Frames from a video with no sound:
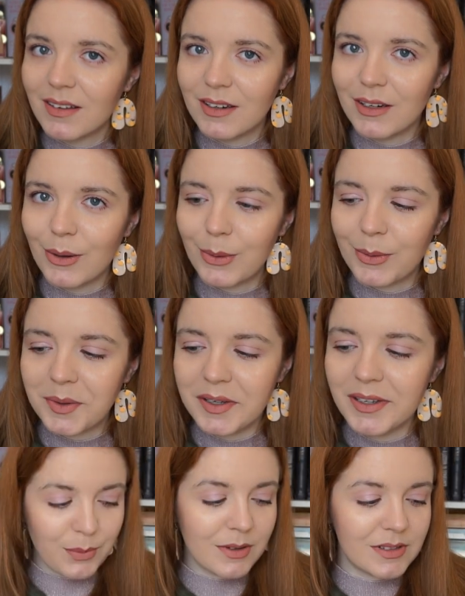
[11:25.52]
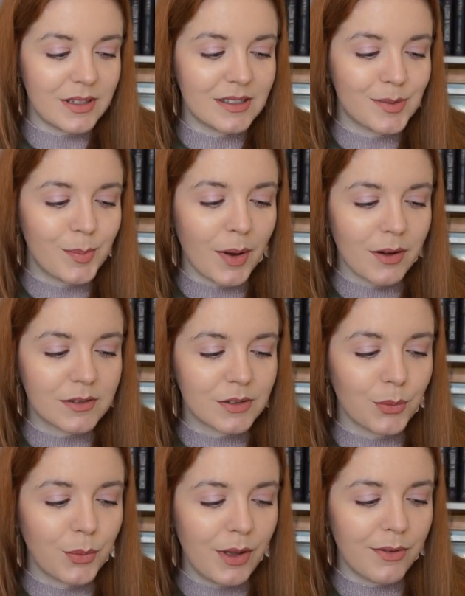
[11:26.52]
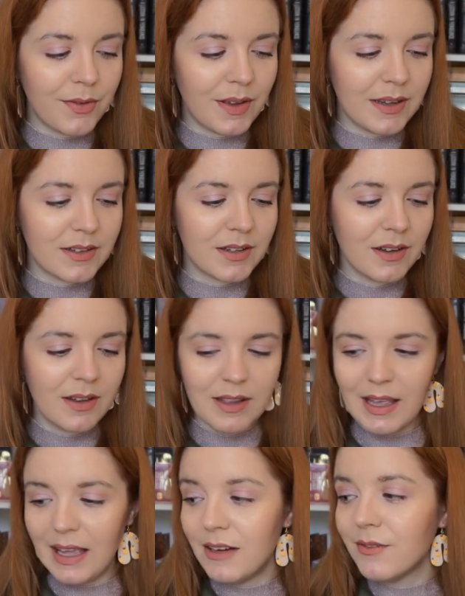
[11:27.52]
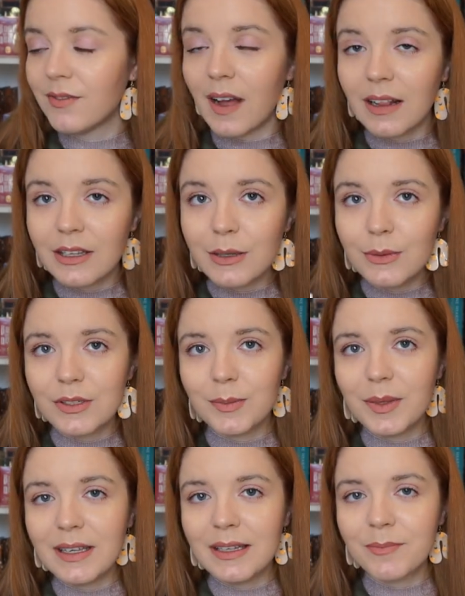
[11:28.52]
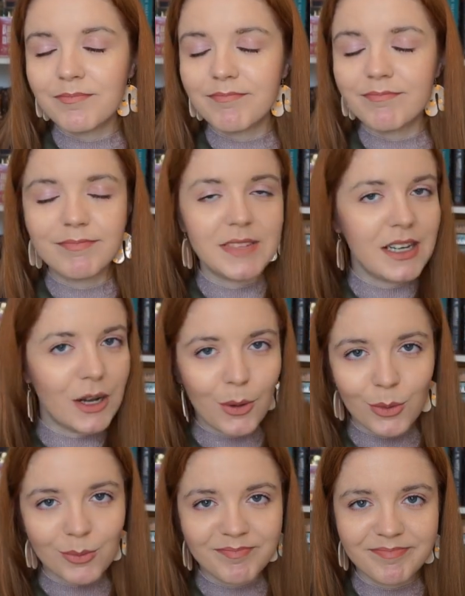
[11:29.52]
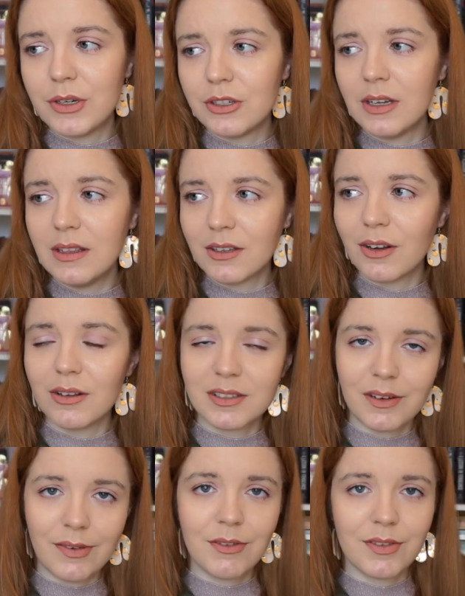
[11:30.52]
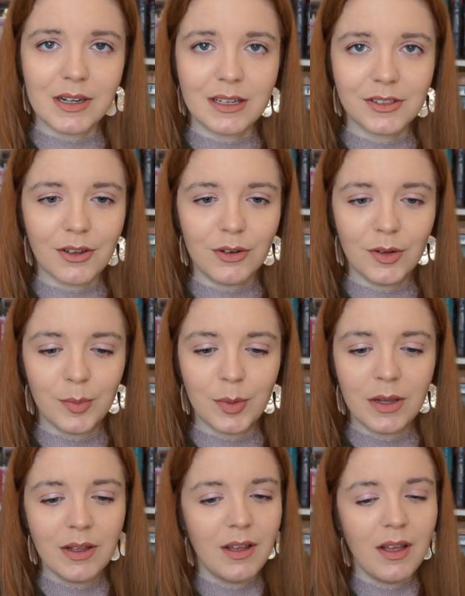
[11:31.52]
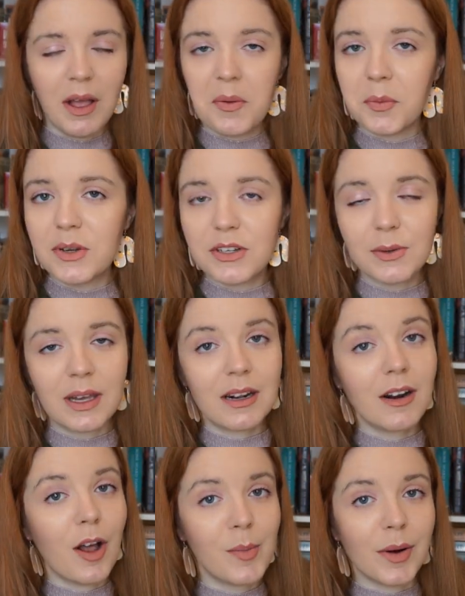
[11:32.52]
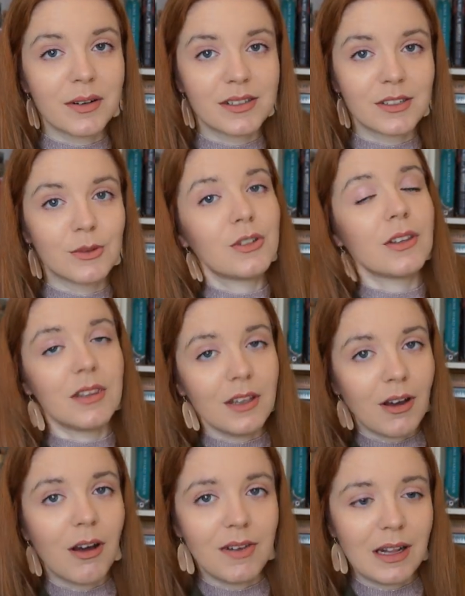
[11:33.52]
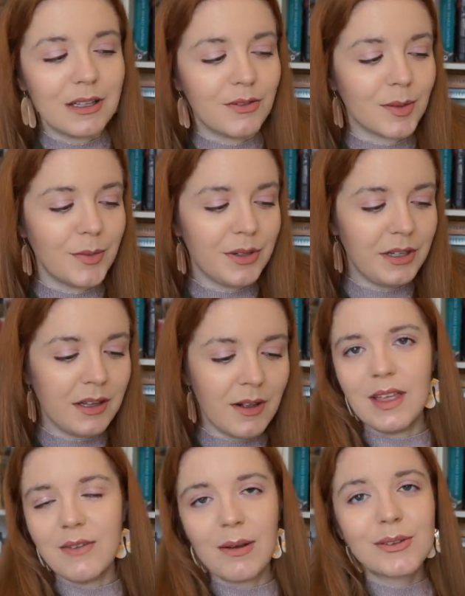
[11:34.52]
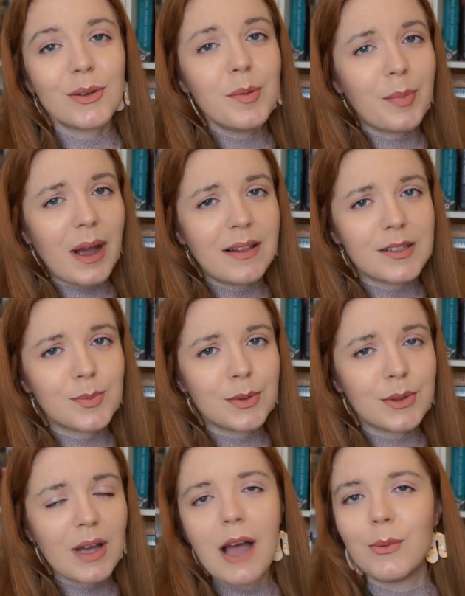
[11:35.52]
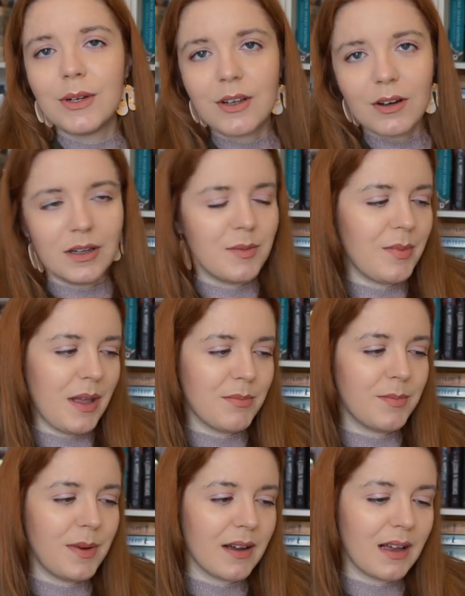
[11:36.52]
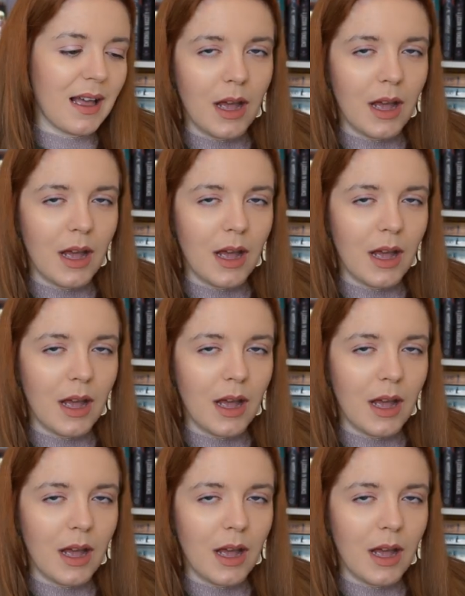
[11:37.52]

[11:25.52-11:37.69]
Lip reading: No. Was this box worth it in value to me? No. Appreciate the cost of everything has gone up. We do get a lot of boxes which I think are value for money. If I was going to buy this book, I would have got it in paperback.